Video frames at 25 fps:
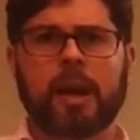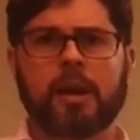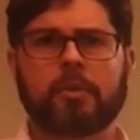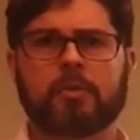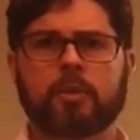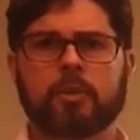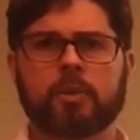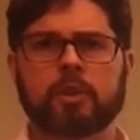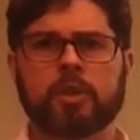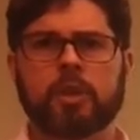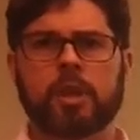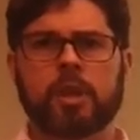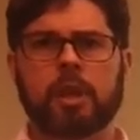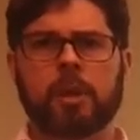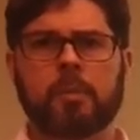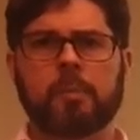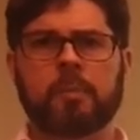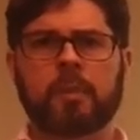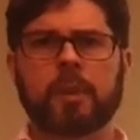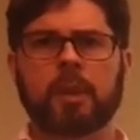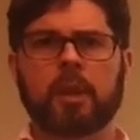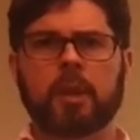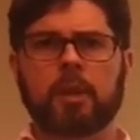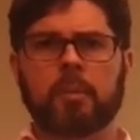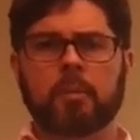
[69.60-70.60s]
after him,
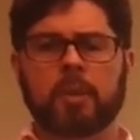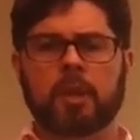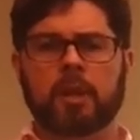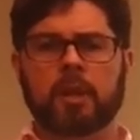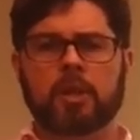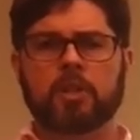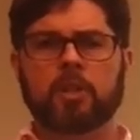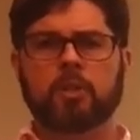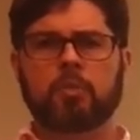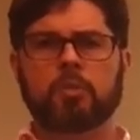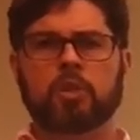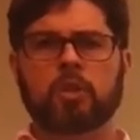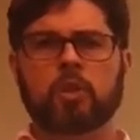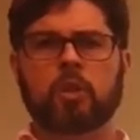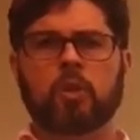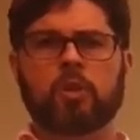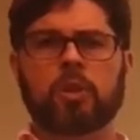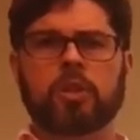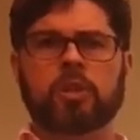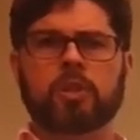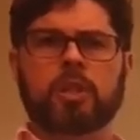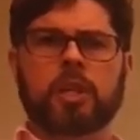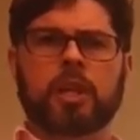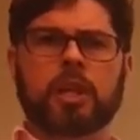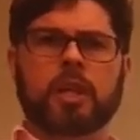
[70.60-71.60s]
because he was
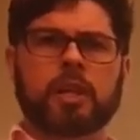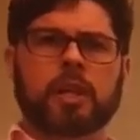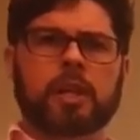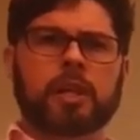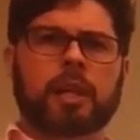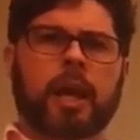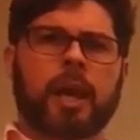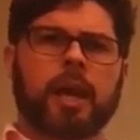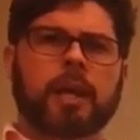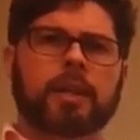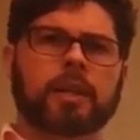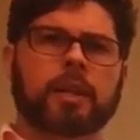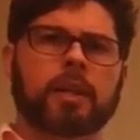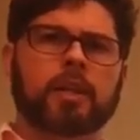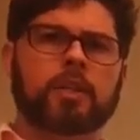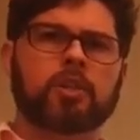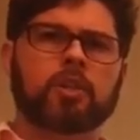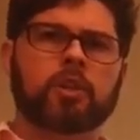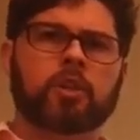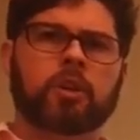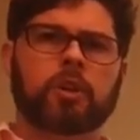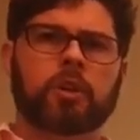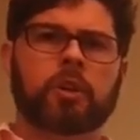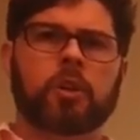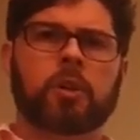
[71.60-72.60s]
noticing that
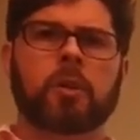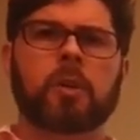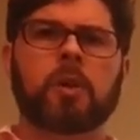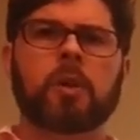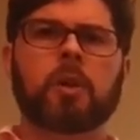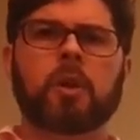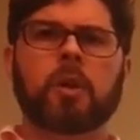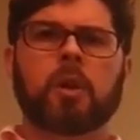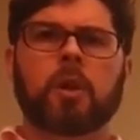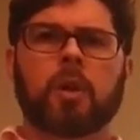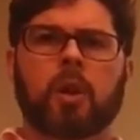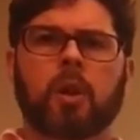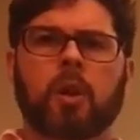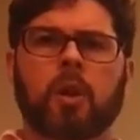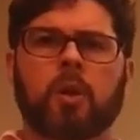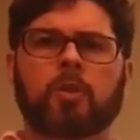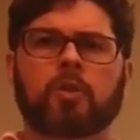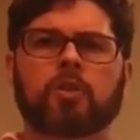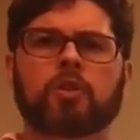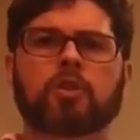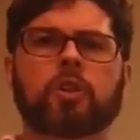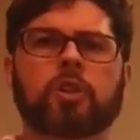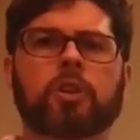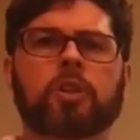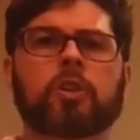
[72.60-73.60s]

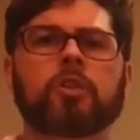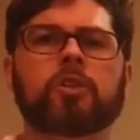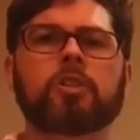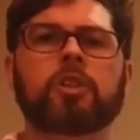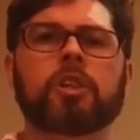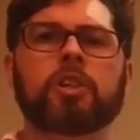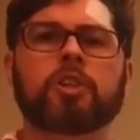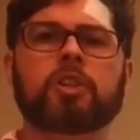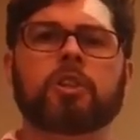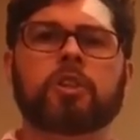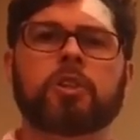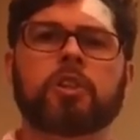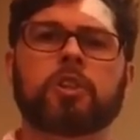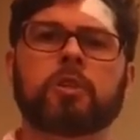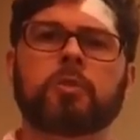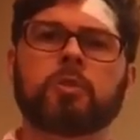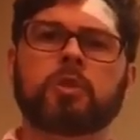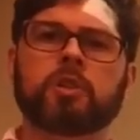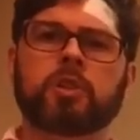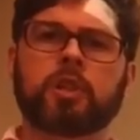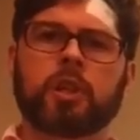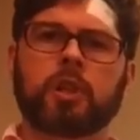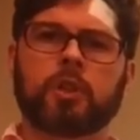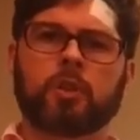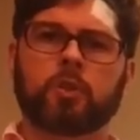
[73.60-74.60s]
under certain conditions, he
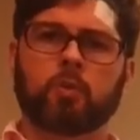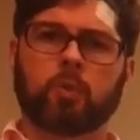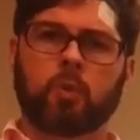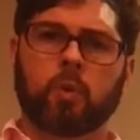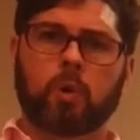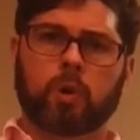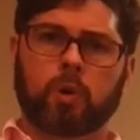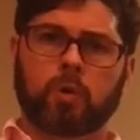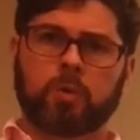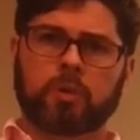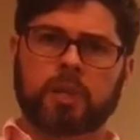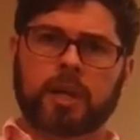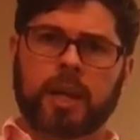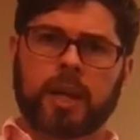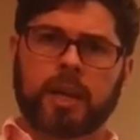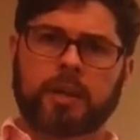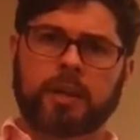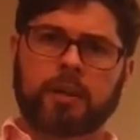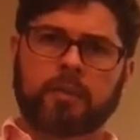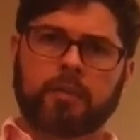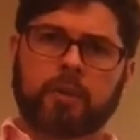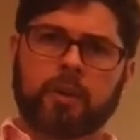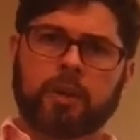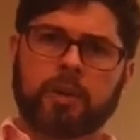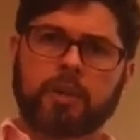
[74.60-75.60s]
was seeing the water was
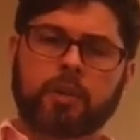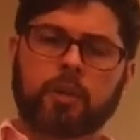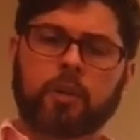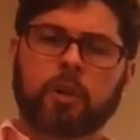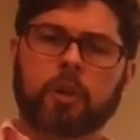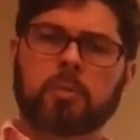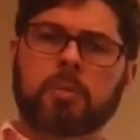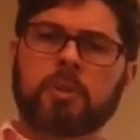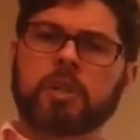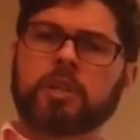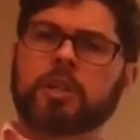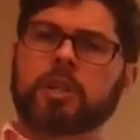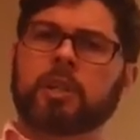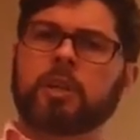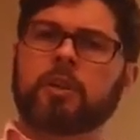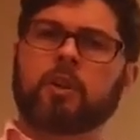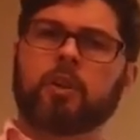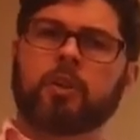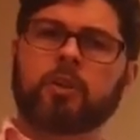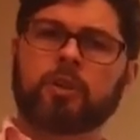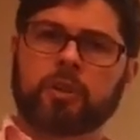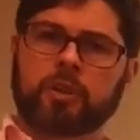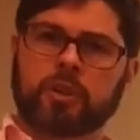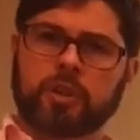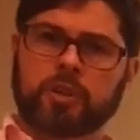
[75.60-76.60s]
acting very turbulent, and in
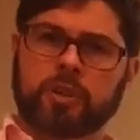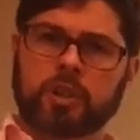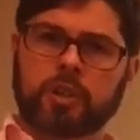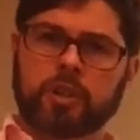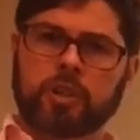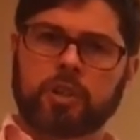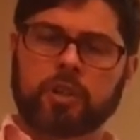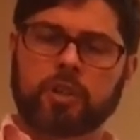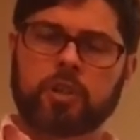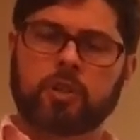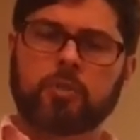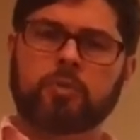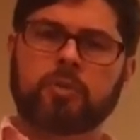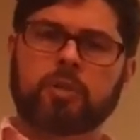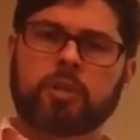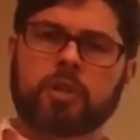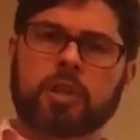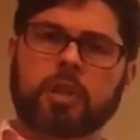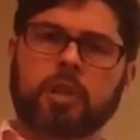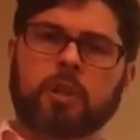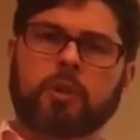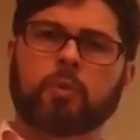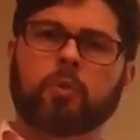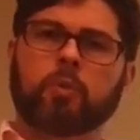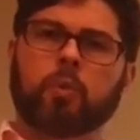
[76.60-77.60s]
other conditions, he was
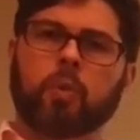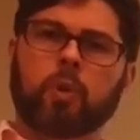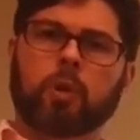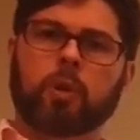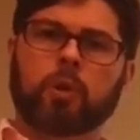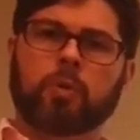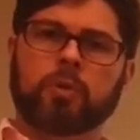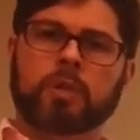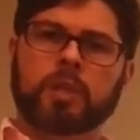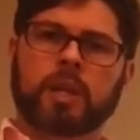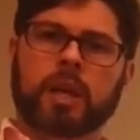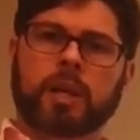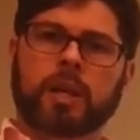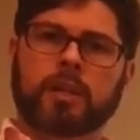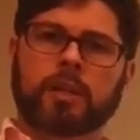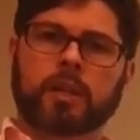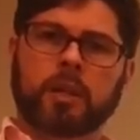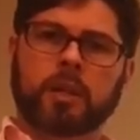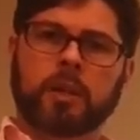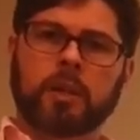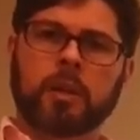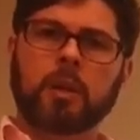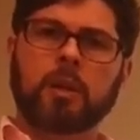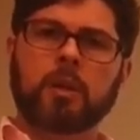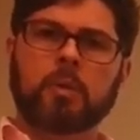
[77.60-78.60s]
seeing the water was acting
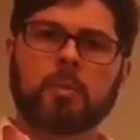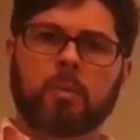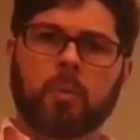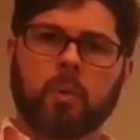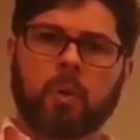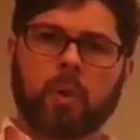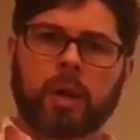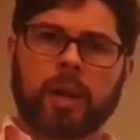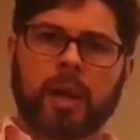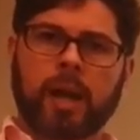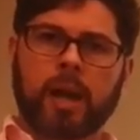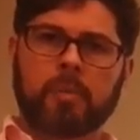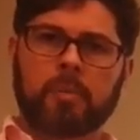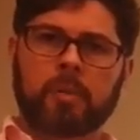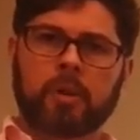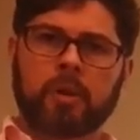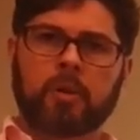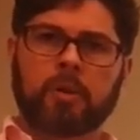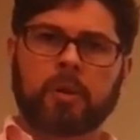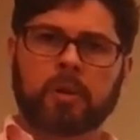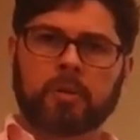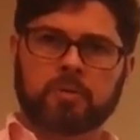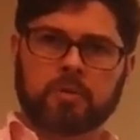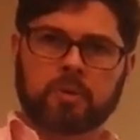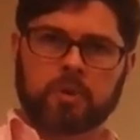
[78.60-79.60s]
more
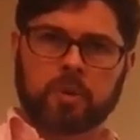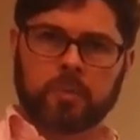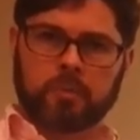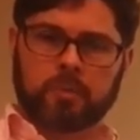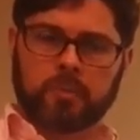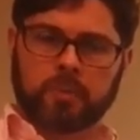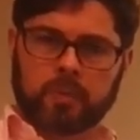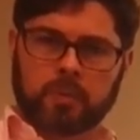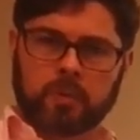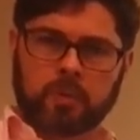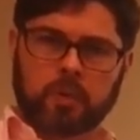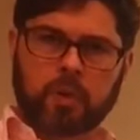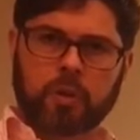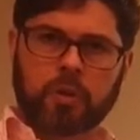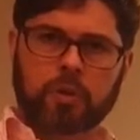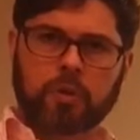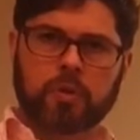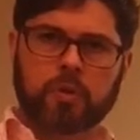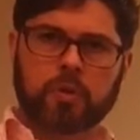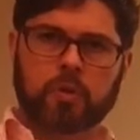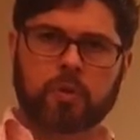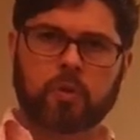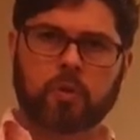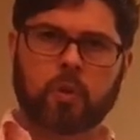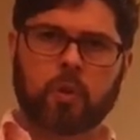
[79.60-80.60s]
laminar, and so turned
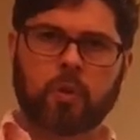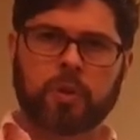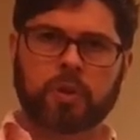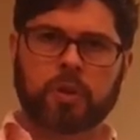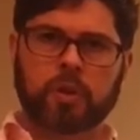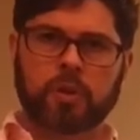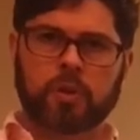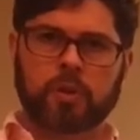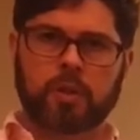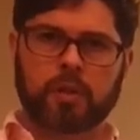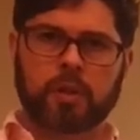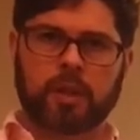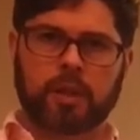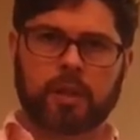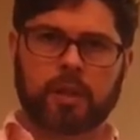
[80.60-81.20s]
to coin these